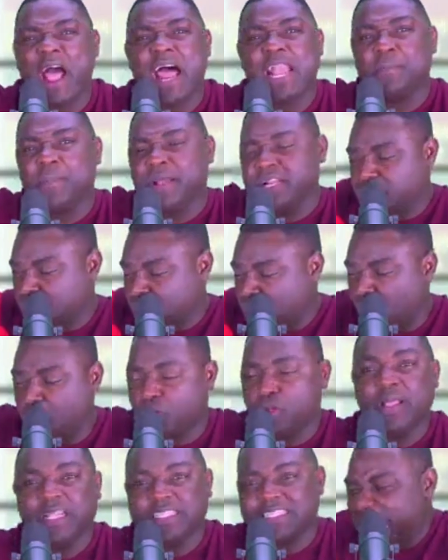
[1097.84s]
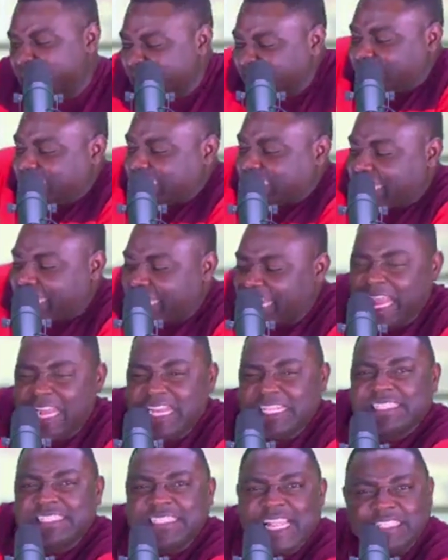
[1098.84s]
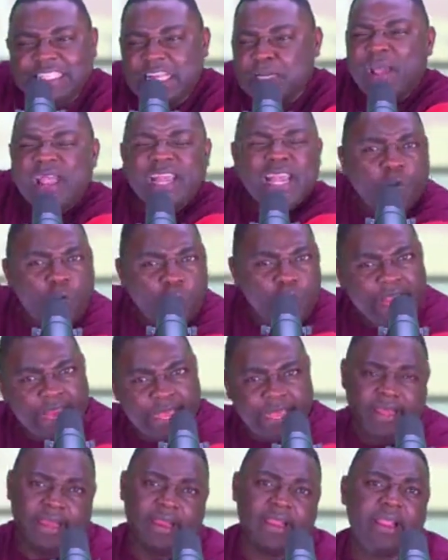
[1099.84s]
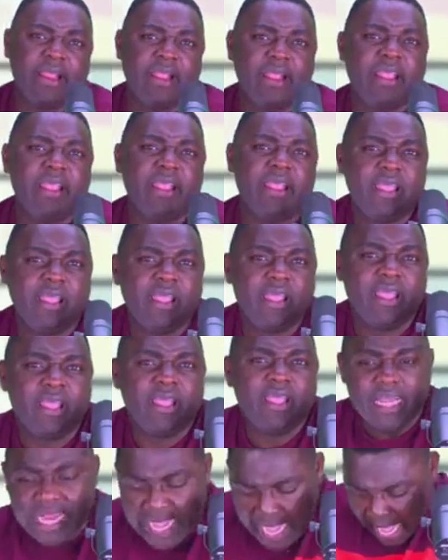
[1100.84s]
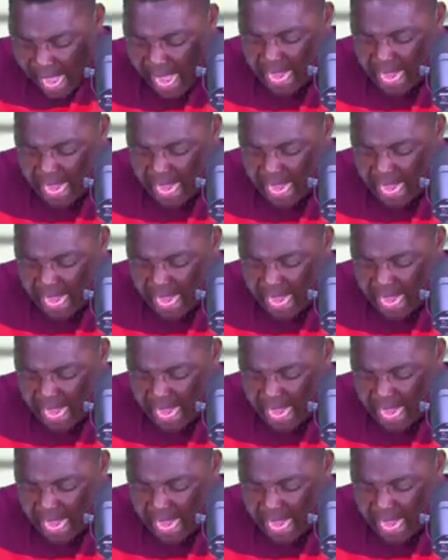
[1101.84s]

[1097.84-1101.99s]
because even when you go into the British Parliament document, it is